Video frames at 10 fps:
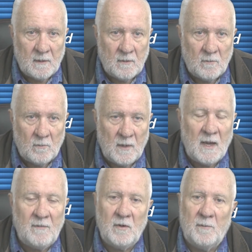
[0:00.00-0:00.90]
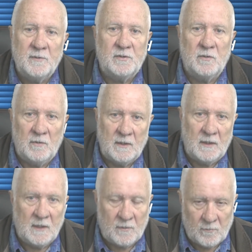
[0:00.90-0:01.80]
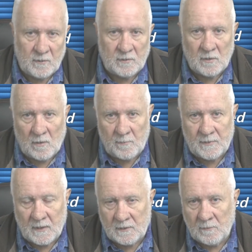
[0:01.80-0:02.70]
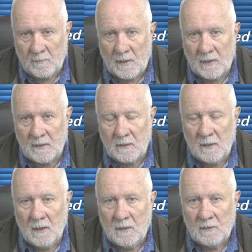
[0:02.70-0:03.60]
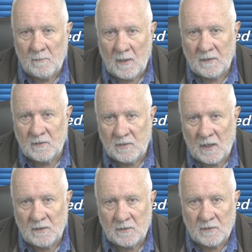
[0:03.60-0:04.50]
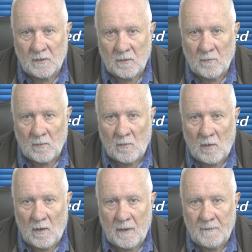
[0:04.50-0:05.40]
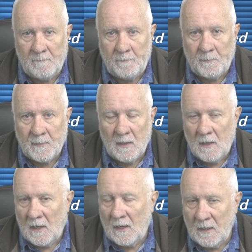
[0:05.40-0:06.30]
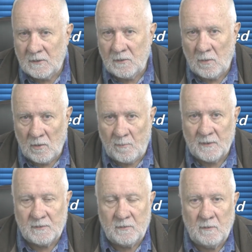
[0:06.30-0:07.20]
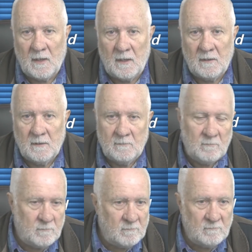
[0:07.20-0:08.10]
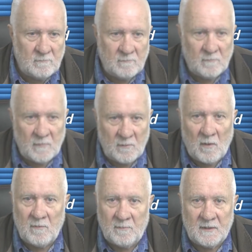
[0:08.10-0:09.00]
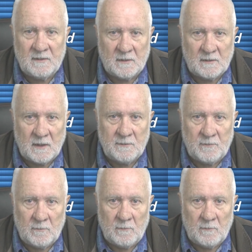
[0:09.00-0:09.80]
We have an opportunity here through the Child Protection Party to make the changes that are required. Unless you help us do that, we won't be successful.